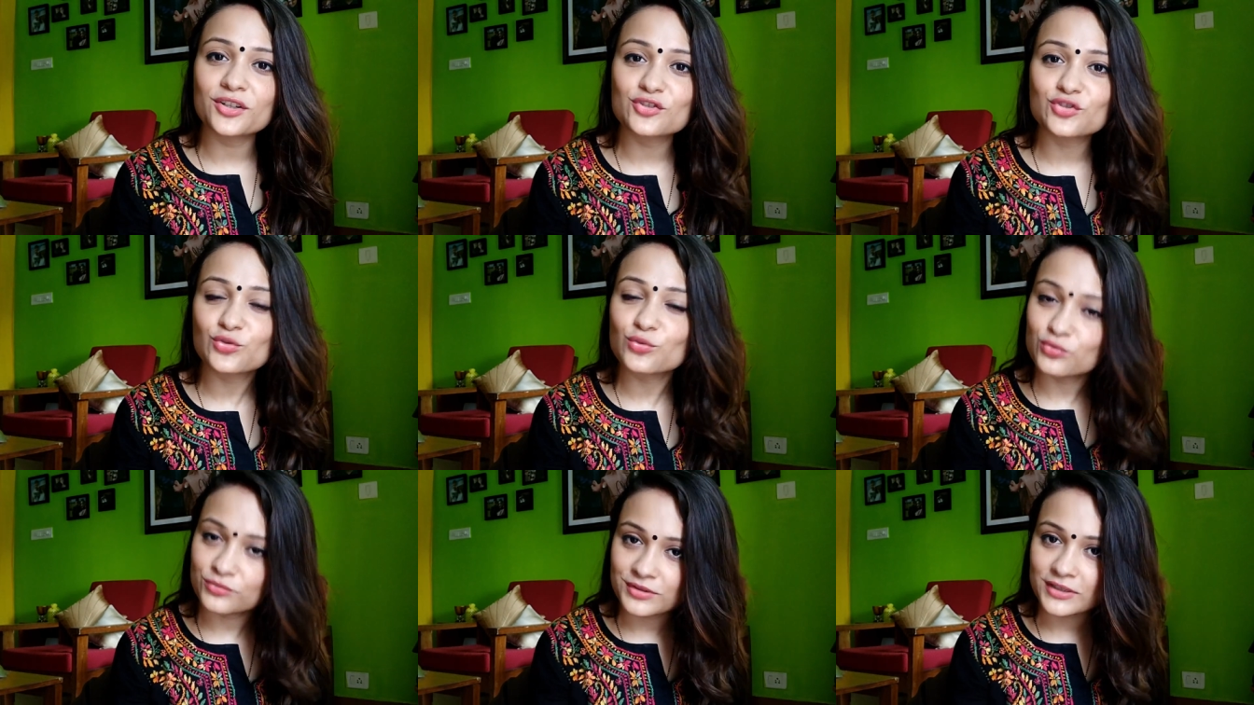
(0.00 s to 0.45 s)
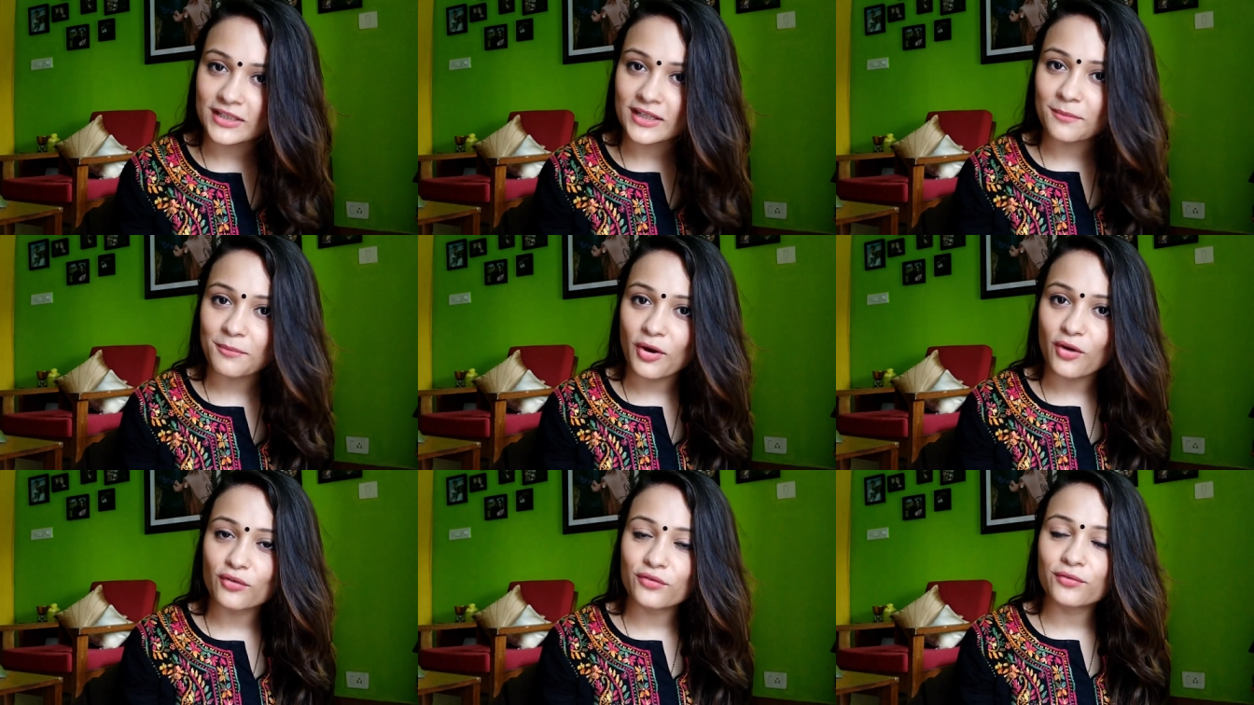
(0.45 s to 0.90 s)
choosy
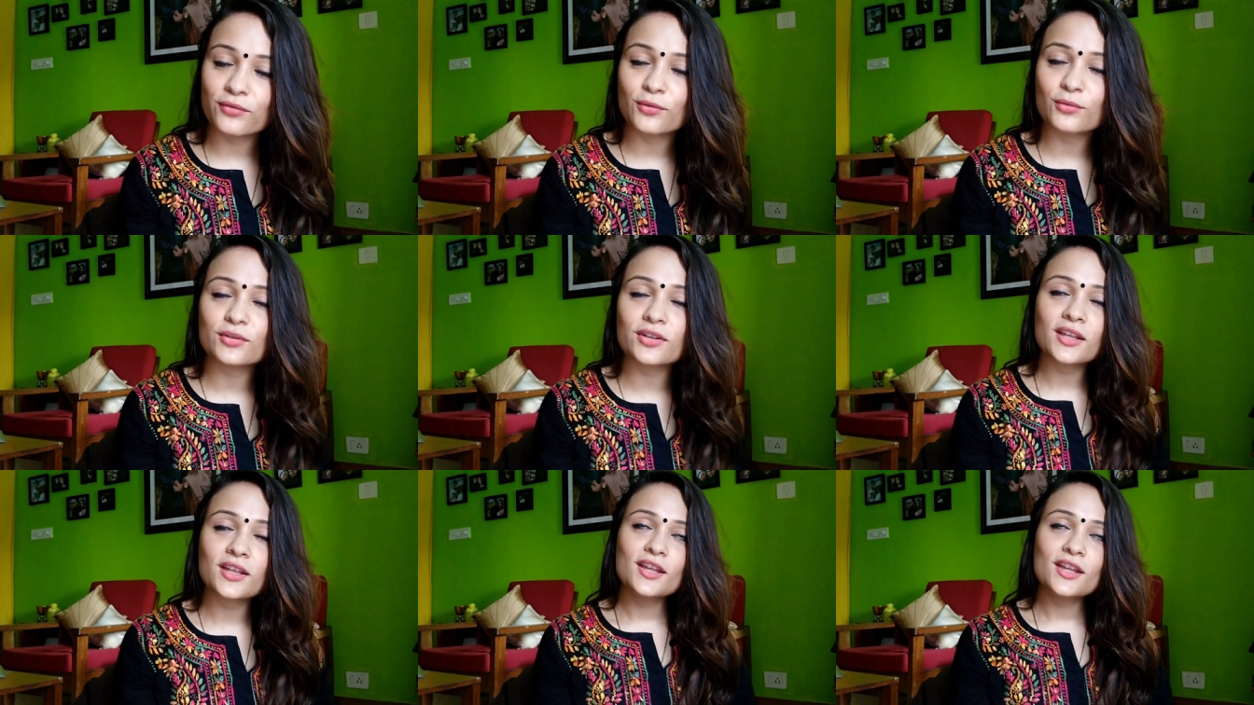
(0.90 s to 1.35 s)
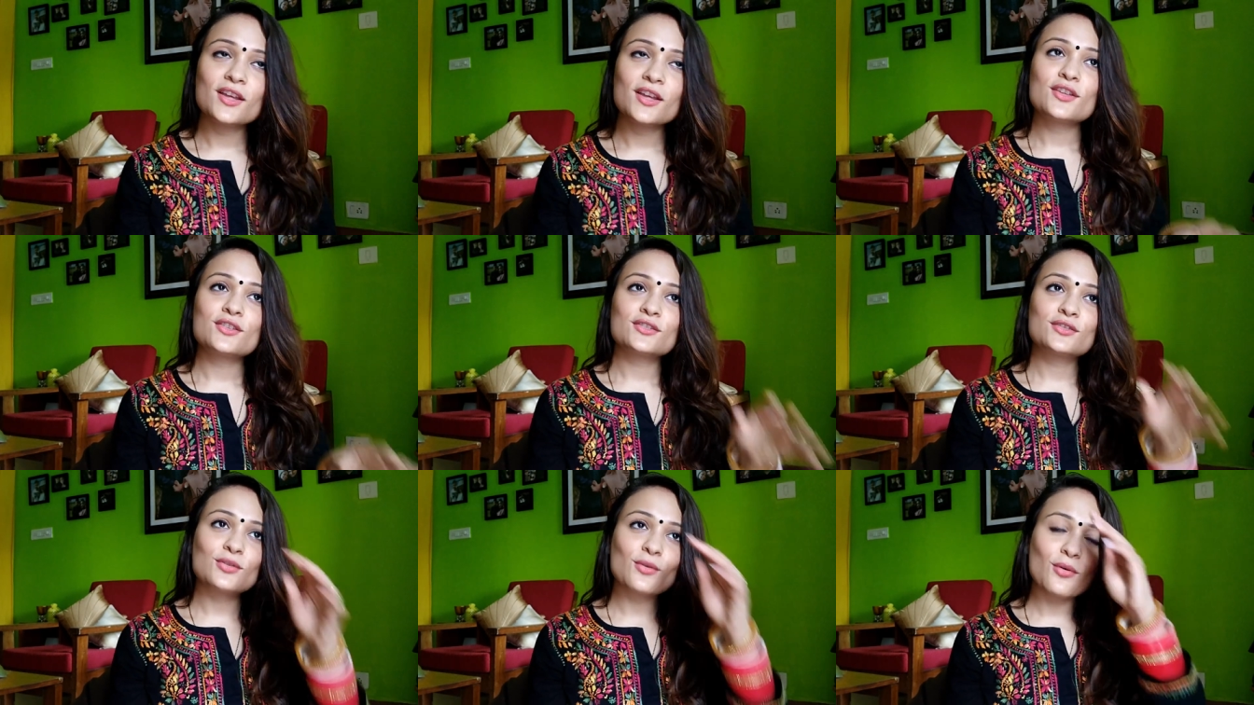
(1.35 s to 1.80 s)
about food.
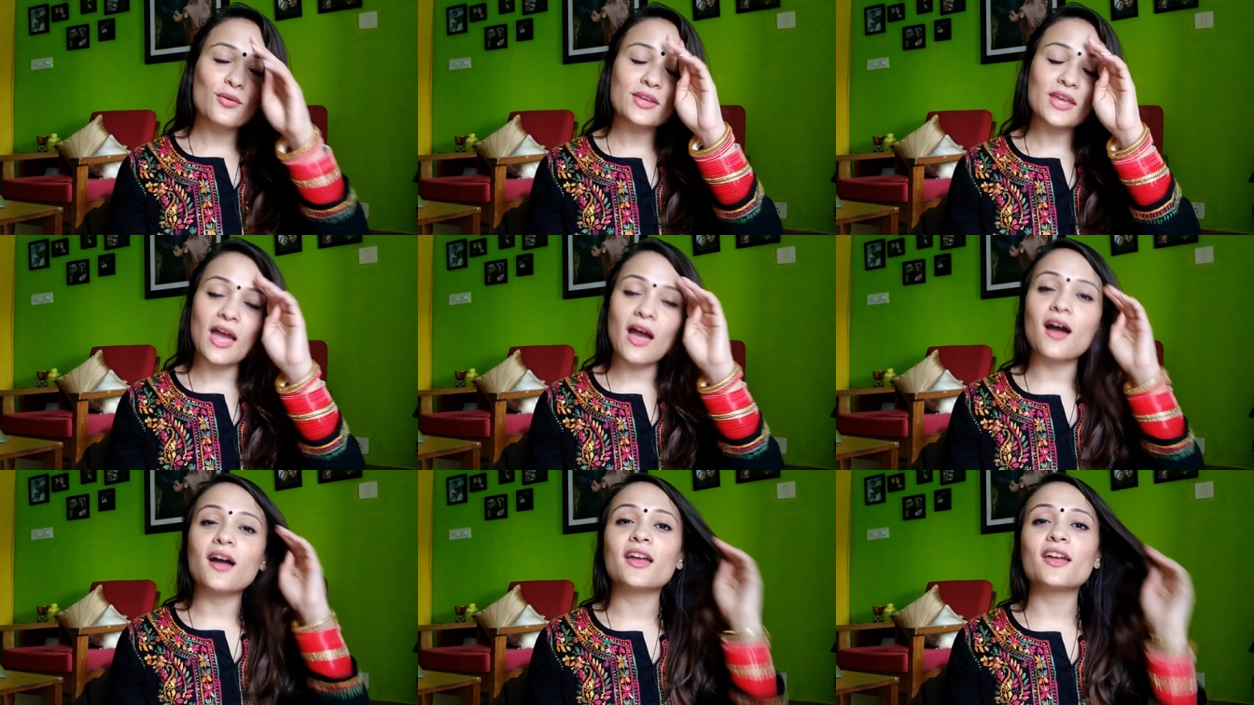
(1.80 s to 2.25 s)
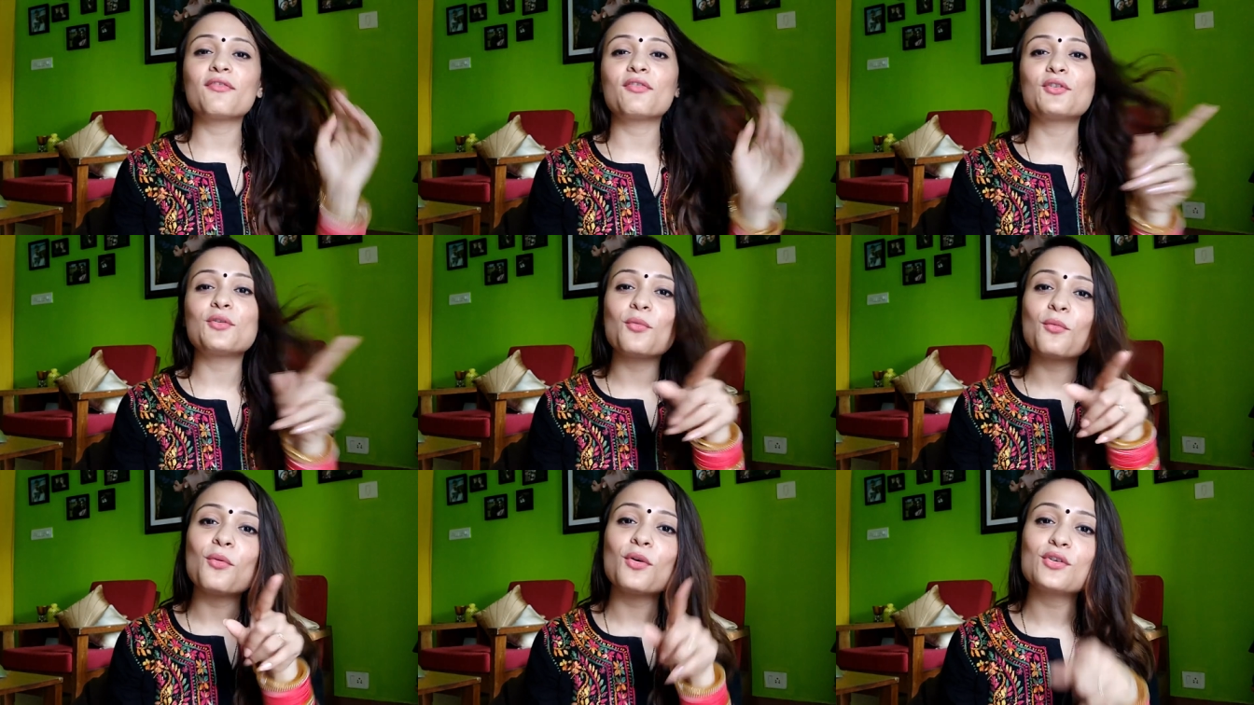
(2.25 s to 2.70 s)
So yeah, if
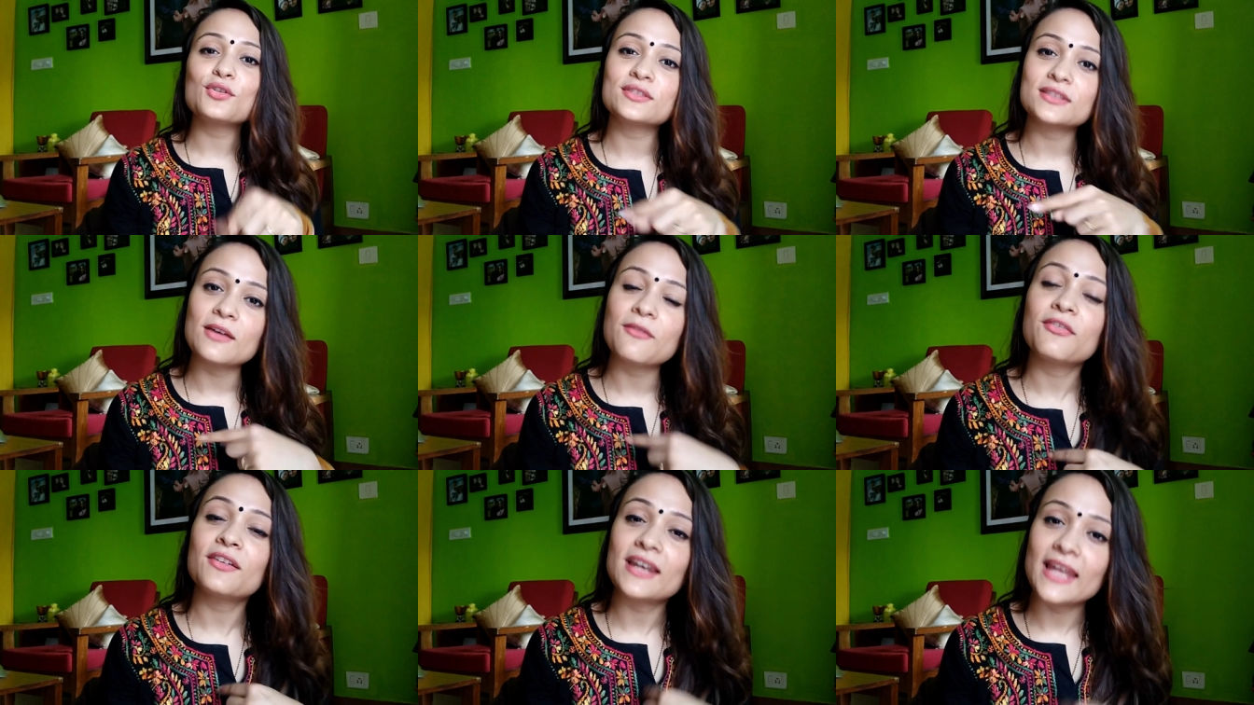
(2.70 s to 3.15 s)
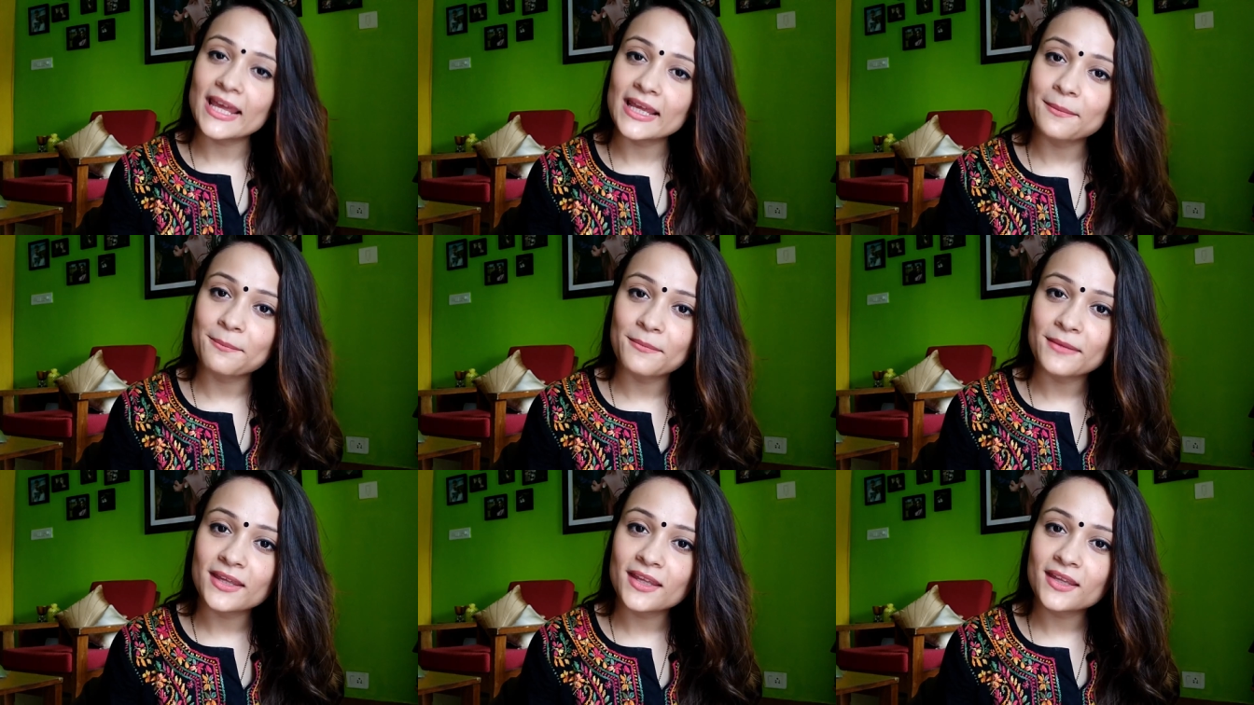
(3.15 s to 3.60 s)
you don't want to suffer
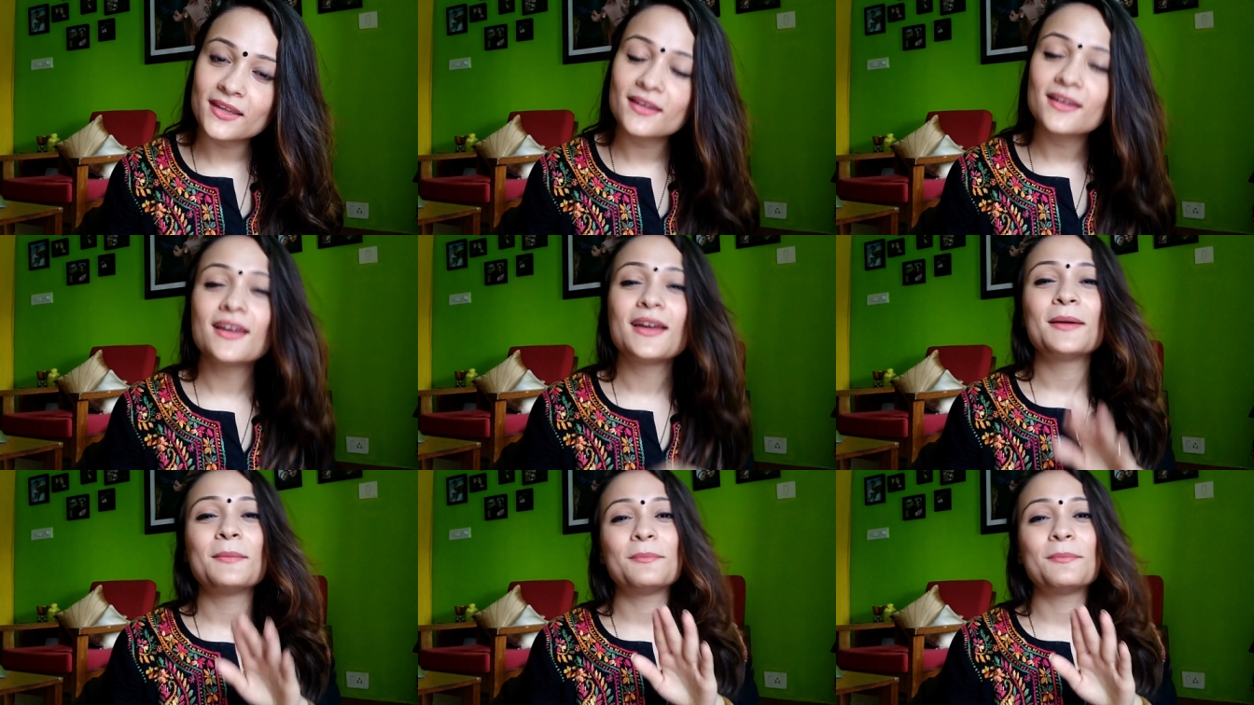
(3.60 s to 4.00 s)
like me,